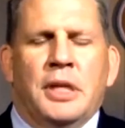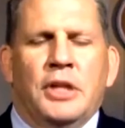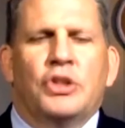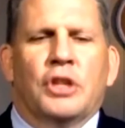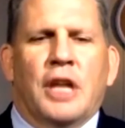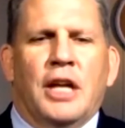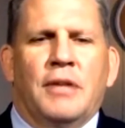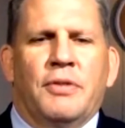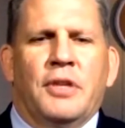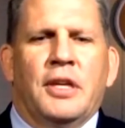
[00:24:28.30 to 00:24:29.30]
is the
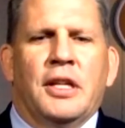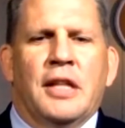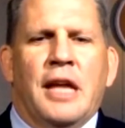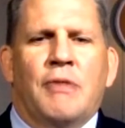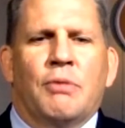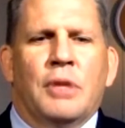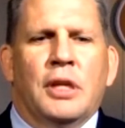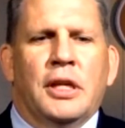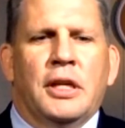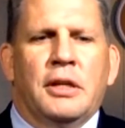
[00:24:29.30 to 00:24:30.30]
kind of thing that
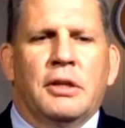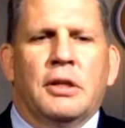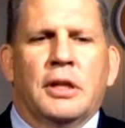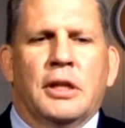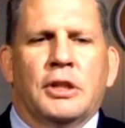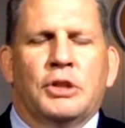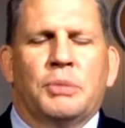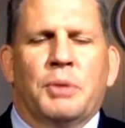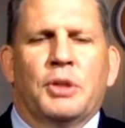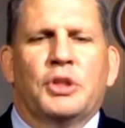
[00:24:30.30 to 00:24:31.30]
really
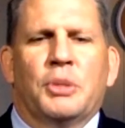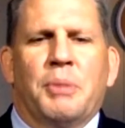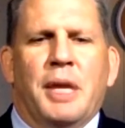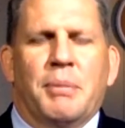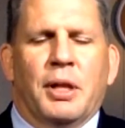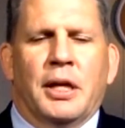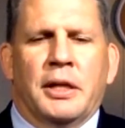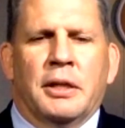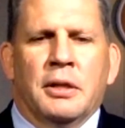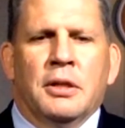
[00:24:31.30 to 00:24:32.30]
spurs the
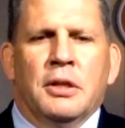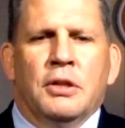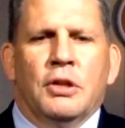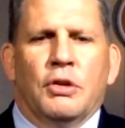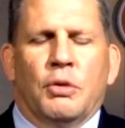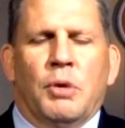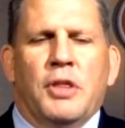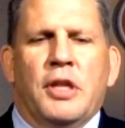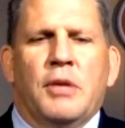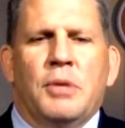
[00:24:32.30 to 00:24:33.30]
pipeline. The
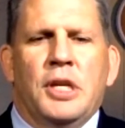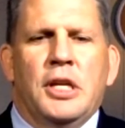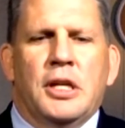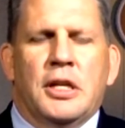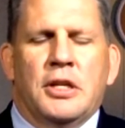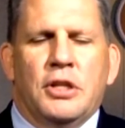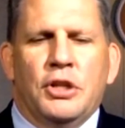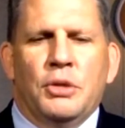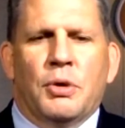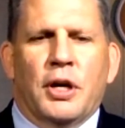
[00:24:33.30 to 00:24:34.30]
one thing we need to
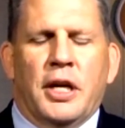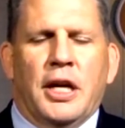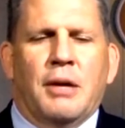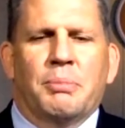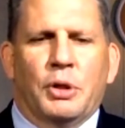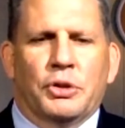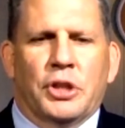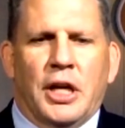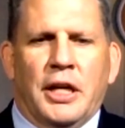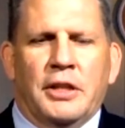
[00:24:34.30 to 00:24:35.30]
continue working on both
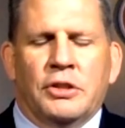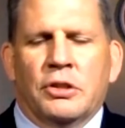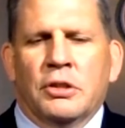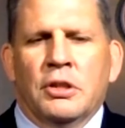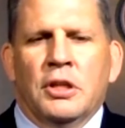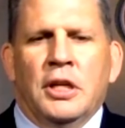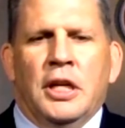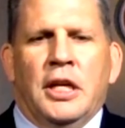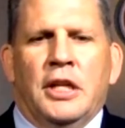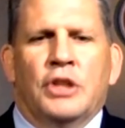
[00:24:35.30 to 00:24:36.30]
sides
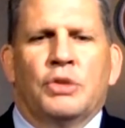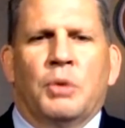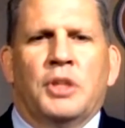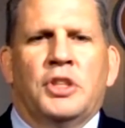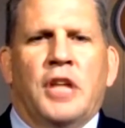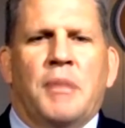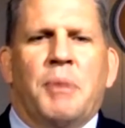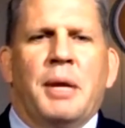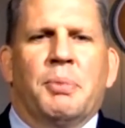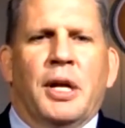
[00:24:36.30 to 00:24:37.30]
is what's
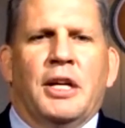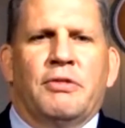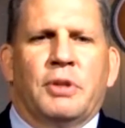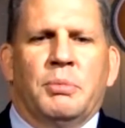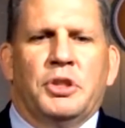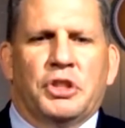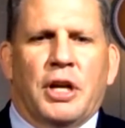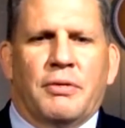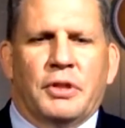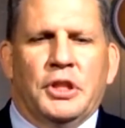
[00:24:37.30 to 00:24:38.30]
that pipeline from
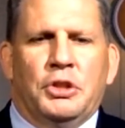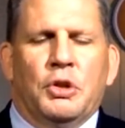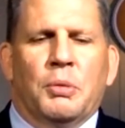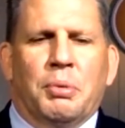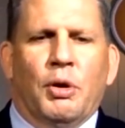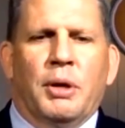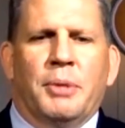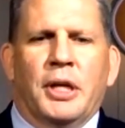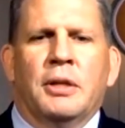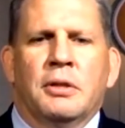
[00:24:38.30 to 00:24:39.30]
discovery to
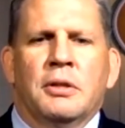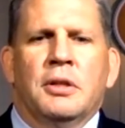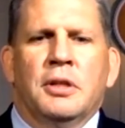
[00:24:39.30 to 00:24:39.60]
deployment,